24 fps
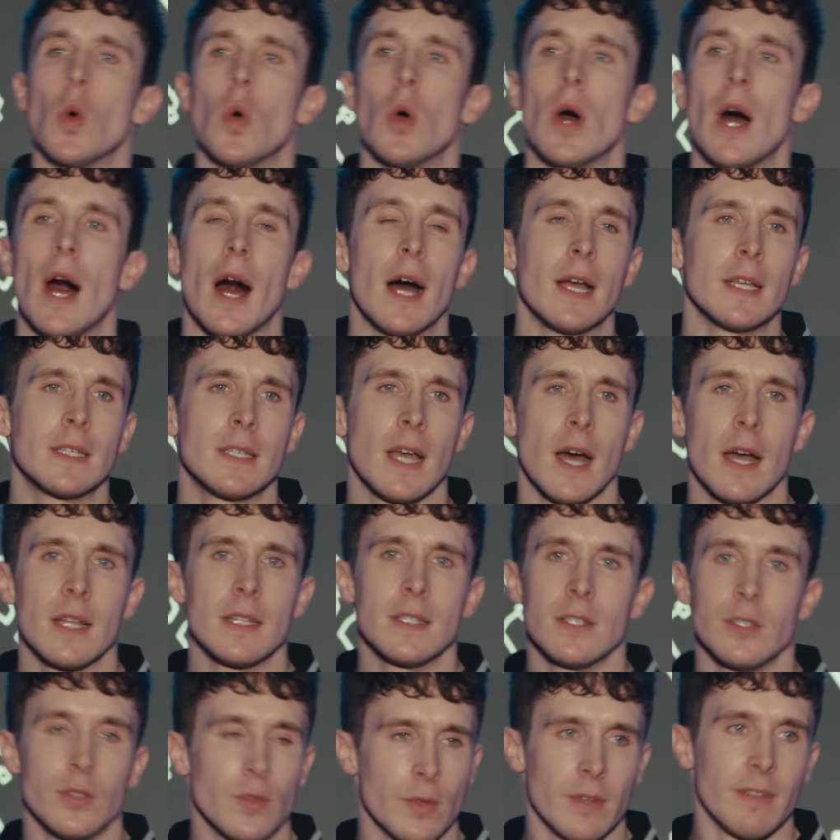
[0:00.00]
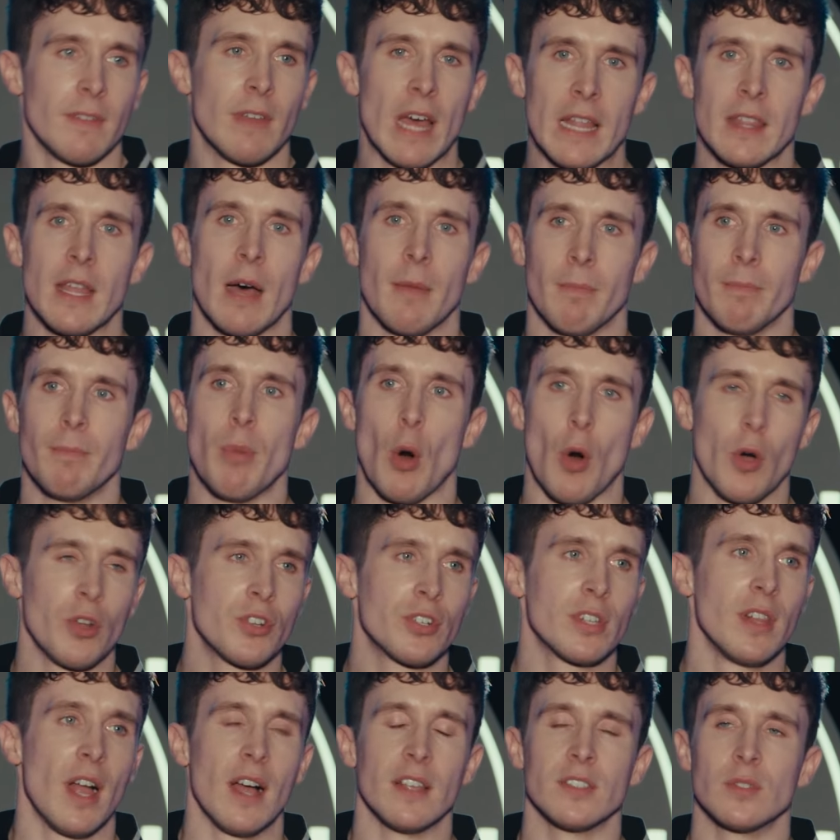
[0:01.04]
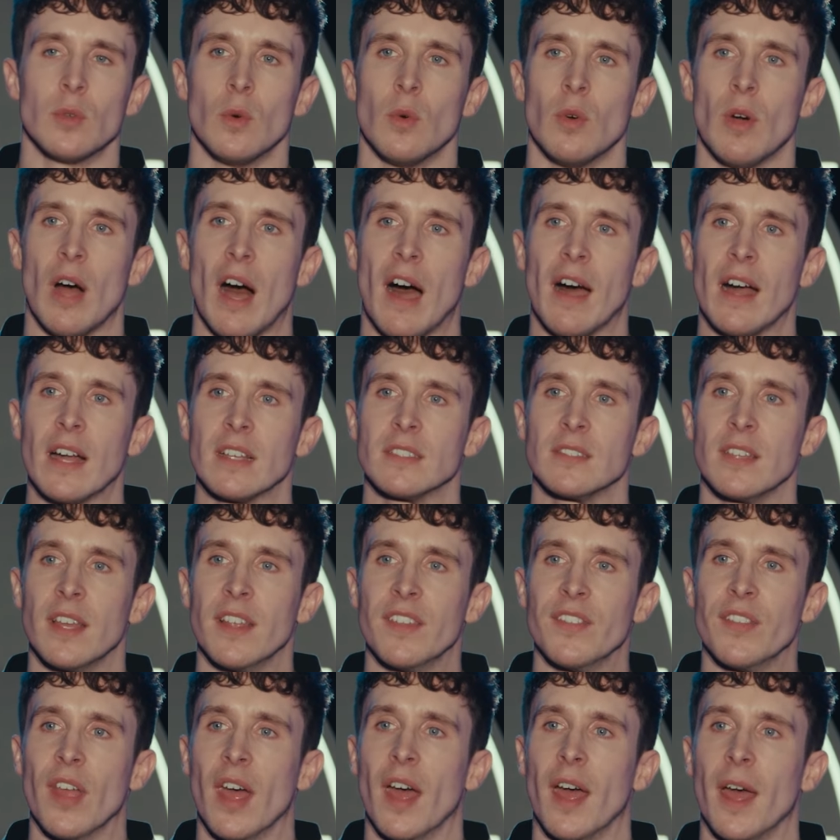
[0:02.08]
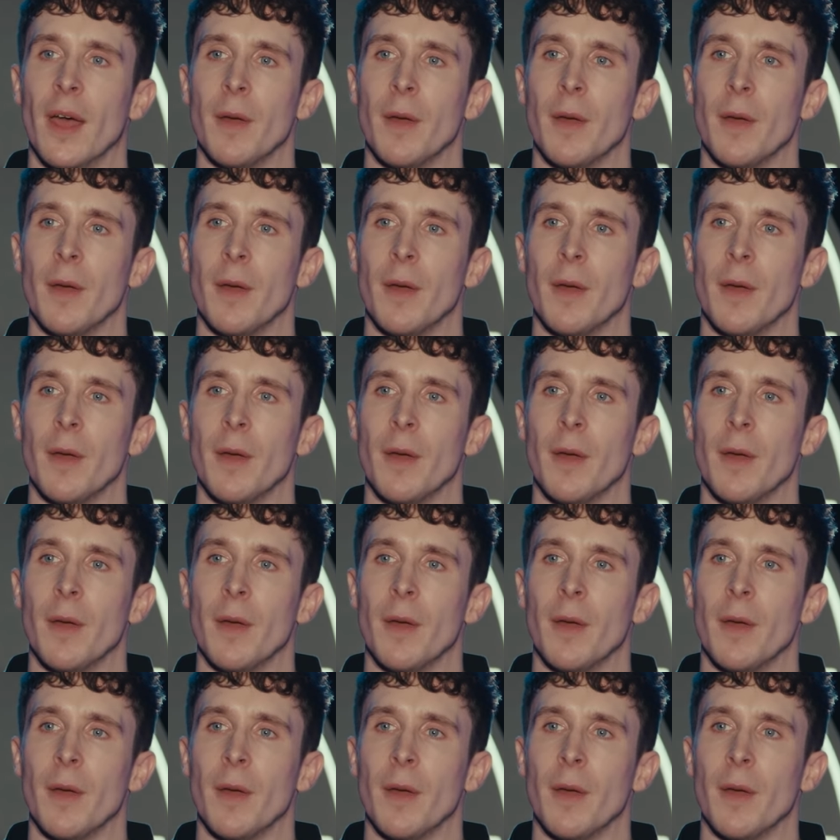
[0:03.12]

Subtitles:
no, I can't, you know, they had that posh Glasgow accent.